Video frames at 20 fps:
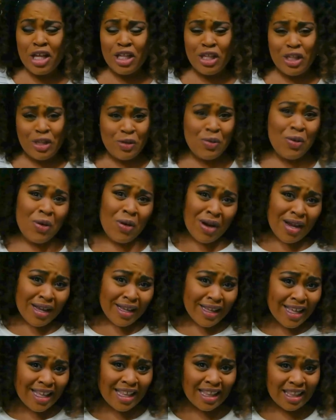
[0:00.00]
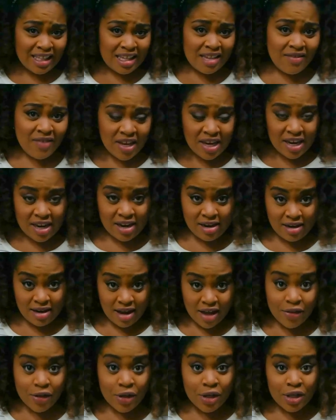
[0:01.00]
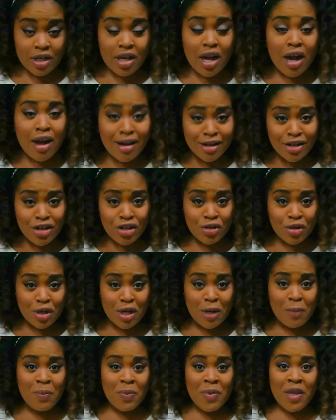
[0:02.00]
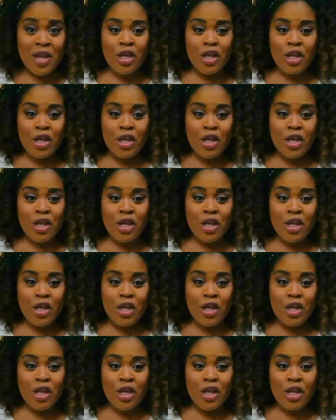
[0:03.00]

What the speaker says: You can live in another country.